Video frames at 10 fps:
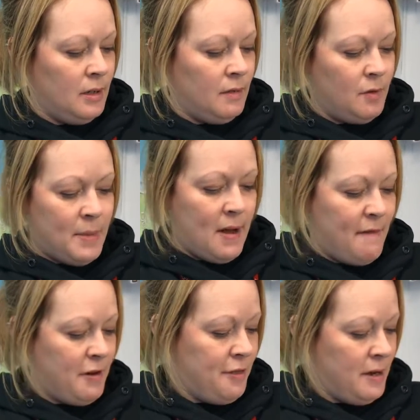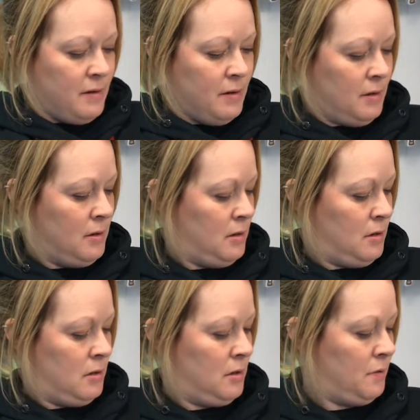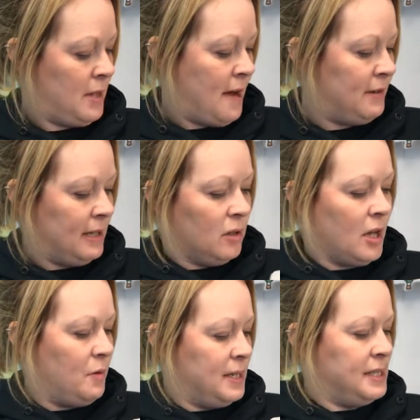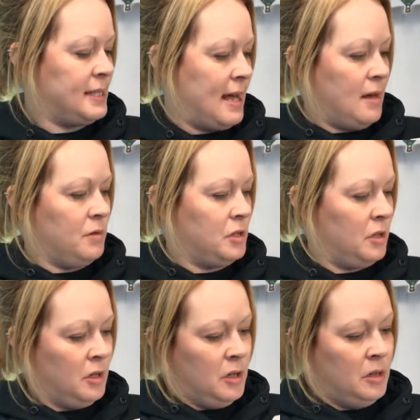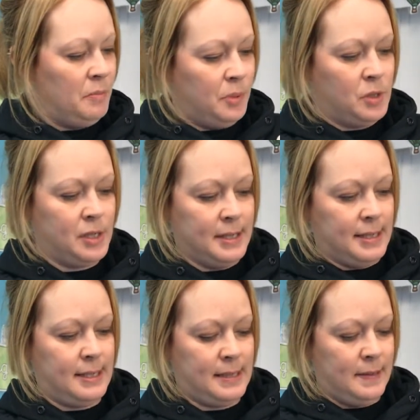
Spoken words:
From about everything, we'll have a little go at sound buttons.